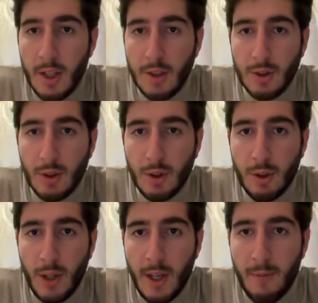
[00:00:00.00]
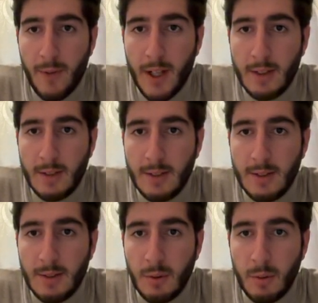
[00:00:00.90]
So you can find
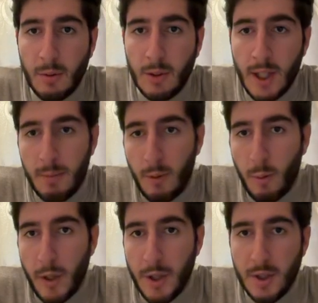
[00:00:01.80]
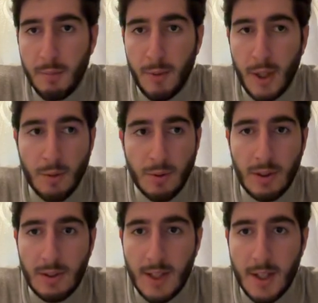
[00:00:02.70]
this type of question by
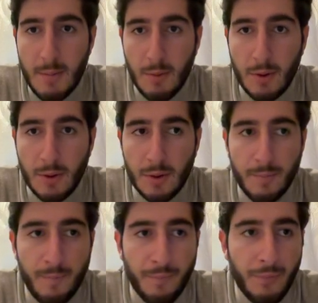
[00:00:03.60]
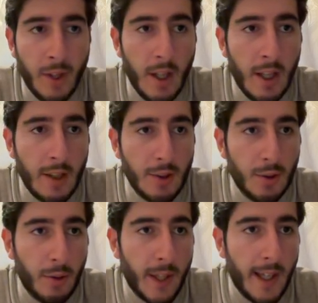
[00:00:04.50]
using Desmos. So
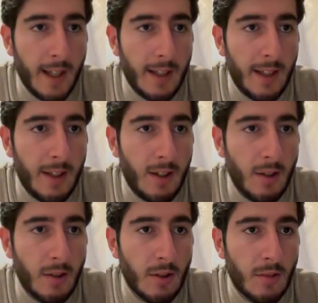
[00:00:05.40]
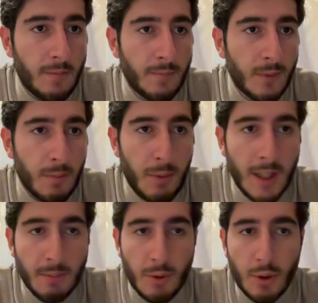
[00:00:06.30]
you can click here
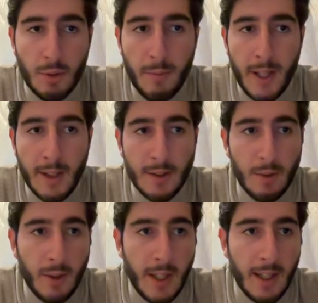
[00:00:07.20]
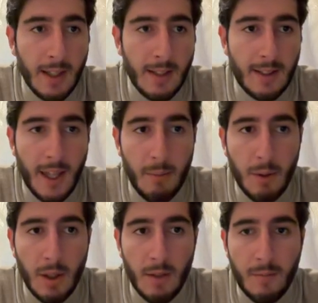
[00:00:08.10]
plus bottom and you can click
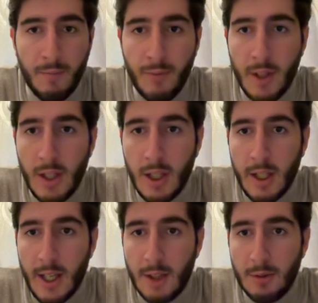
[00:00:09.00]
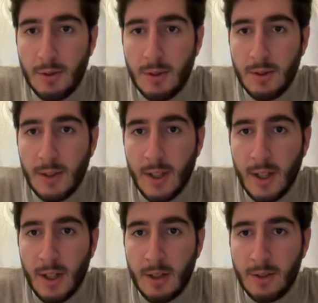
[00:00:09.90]
table. As you see, there
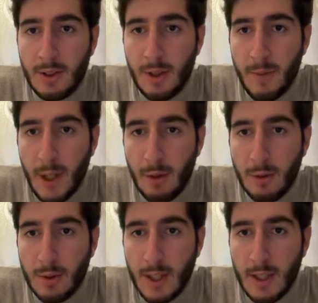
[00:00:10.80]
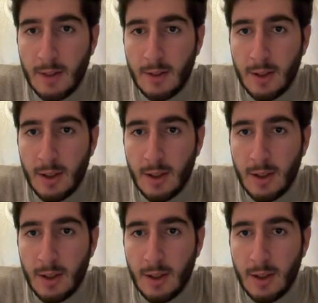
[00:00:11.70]
are three values and